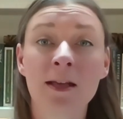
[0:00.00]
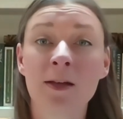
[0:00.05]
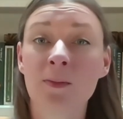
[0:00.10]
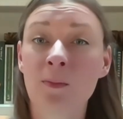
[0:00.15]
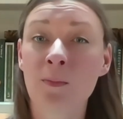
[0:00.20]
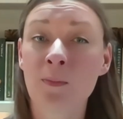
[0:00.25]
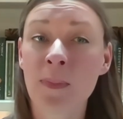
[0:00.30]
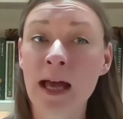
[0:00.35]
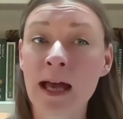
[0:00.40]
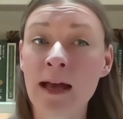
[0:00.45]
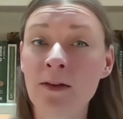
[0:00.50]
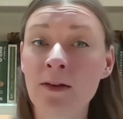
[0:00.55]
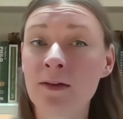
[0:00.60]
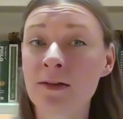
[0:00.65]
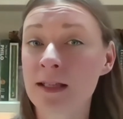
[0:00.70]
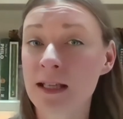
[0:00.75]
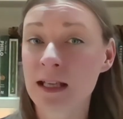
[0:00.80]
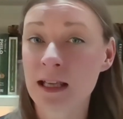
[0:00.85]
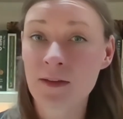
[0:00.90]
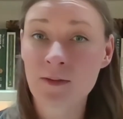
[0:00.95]

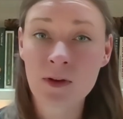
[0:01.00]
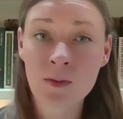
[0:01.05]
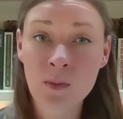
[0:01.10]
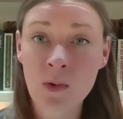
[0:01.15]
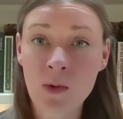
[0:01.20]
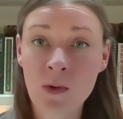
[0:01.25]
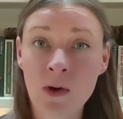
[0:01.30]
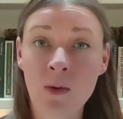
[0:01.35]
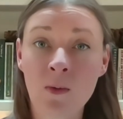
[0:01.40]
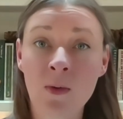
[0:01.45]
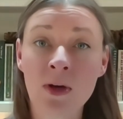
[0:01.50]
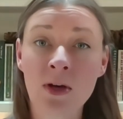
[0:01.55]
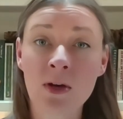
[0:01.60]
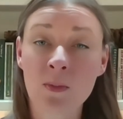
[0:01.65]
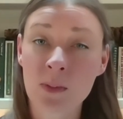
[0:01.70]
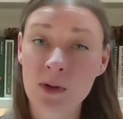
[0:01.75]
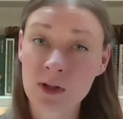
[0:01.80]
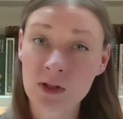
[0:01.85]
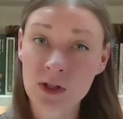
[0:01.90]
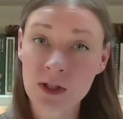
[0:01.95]
matters even more when you
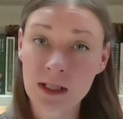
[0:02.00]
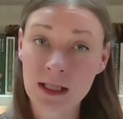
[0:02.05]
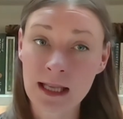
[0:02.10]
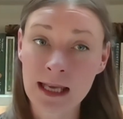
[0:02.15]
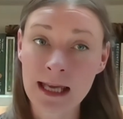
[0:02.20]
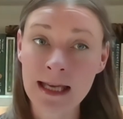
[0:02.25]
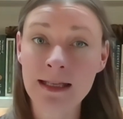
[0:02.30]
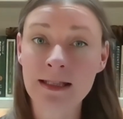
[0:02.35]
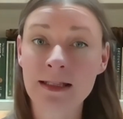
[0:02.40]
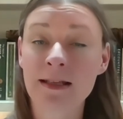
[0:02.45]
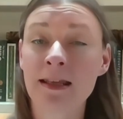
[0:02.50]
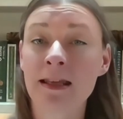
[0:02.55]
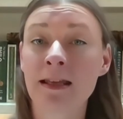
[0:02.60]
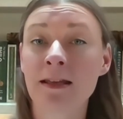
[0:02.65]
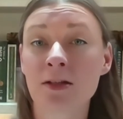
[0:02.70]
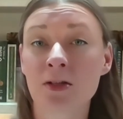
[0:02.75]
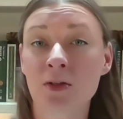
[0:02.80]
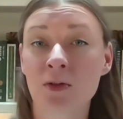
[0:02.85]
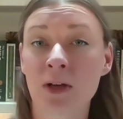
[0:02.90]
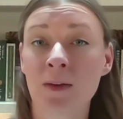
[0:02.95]
push light to the
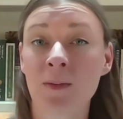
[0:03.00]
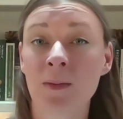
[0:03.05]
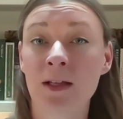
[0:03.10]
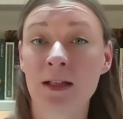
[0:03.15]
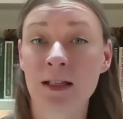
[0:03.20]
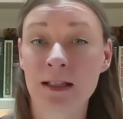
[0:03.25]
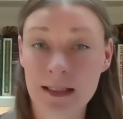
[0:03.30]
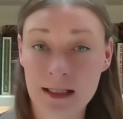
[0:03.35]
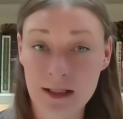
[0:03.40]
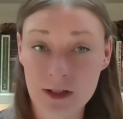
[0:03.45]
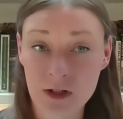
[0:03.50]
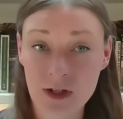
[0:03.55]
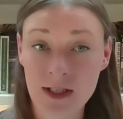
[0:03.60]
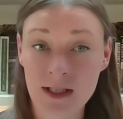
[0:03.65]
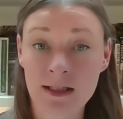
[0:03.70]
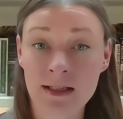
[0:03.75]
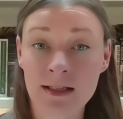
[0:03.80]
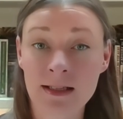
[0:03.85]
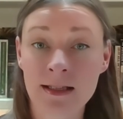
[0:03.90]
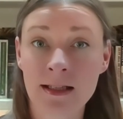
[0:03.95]
extreme
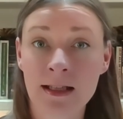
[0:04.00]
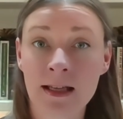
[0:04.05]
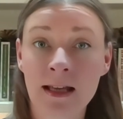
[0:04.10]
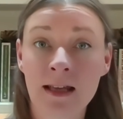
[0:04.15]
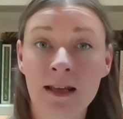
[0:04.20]
conditions.